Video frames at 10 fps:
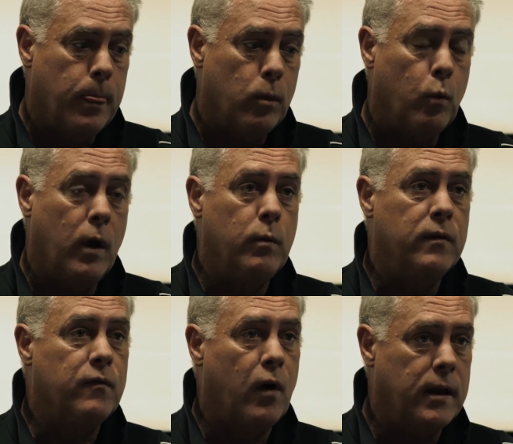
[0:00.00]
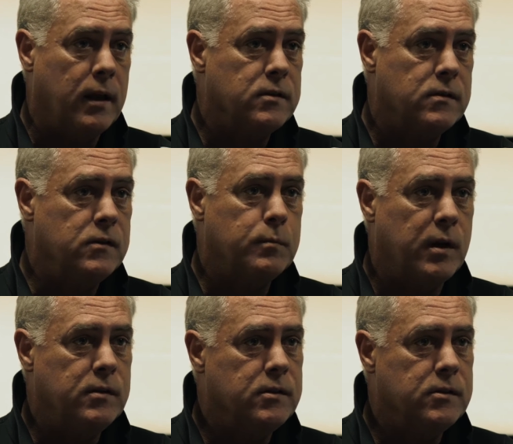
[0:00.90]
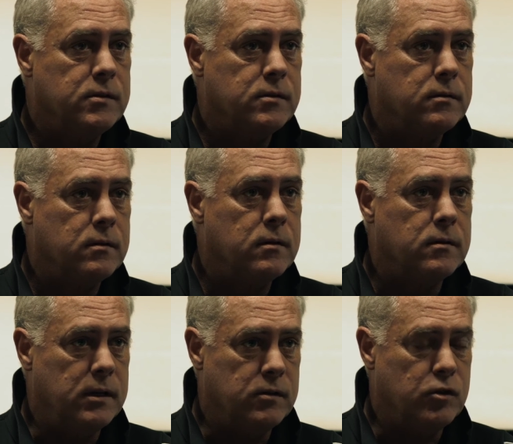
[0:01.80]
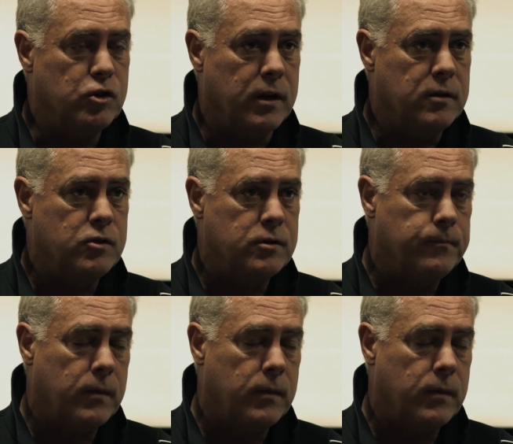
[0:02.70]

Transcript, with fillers: the way we finance these spaces needs to change,